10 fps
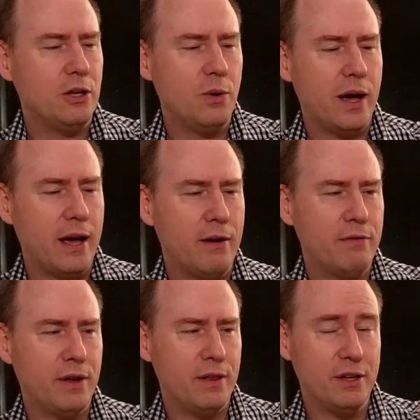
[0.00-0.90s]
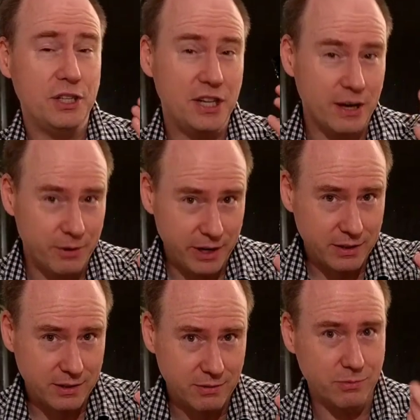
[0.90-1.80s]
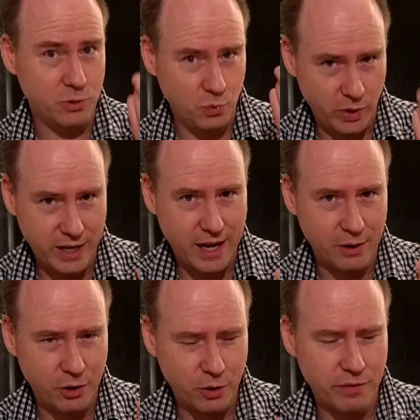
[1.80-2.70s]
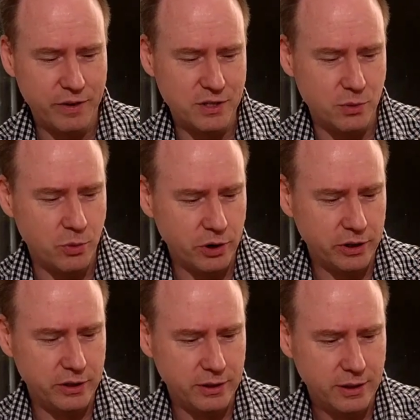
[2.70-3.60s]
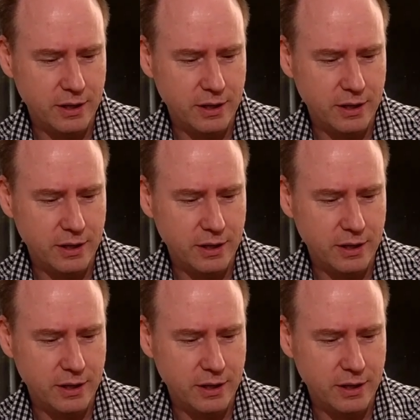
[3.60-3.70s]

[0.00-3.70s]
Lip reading: You have the chariot, which we now know of as the rook.